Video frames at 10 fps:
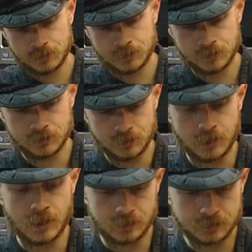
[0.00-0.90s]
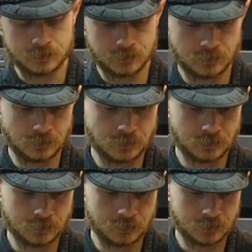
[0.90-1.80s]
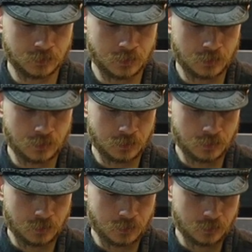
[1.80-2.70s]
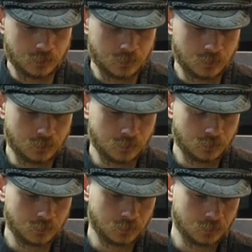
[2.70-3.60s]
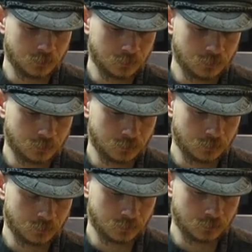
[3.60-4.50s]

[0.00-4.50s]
No words are spoken by the person on screen.